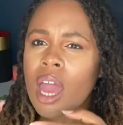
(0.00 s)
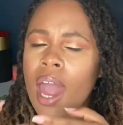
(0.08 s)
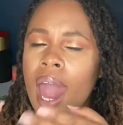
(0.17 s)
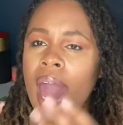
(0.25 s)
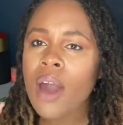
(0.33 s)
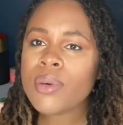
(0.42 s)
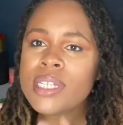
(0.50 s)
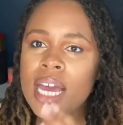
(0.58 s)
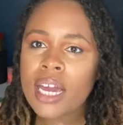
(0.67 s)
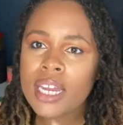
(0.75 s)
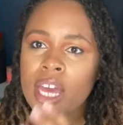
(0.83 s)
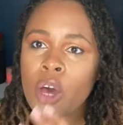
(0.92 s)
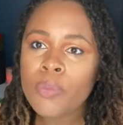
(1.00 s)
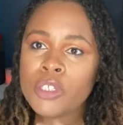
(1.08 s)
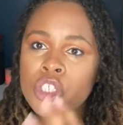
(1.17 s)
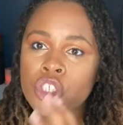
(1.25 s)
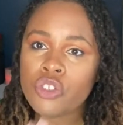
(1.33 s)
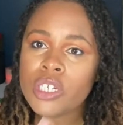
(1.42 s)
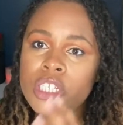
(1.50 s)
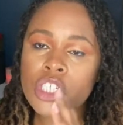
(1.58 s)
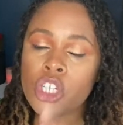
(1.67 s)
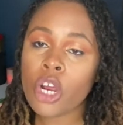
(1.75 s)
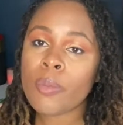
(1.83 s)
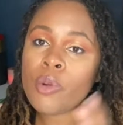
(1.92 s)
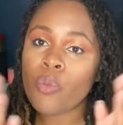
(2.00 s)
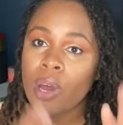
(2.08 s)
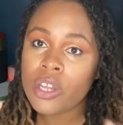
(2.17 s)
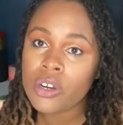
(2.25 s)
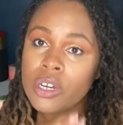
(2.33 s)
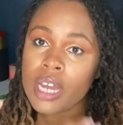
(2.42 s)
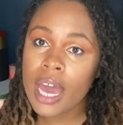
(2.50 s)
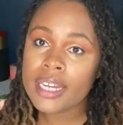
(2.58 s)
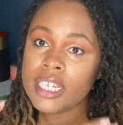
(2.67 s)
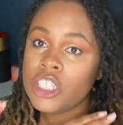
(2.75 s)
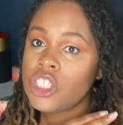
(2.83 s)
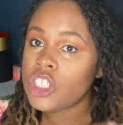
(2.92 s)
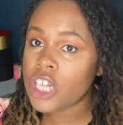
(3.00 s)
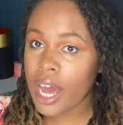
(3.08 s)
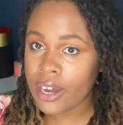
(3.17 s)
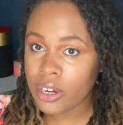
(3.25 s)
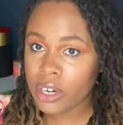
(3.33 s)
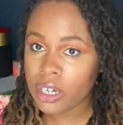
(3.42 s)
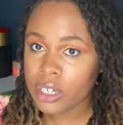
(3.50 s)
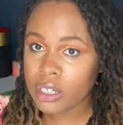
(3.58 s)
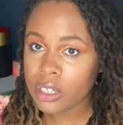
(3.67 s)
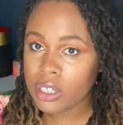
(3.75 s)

How is that going to help the jury determine whether or not he shot her?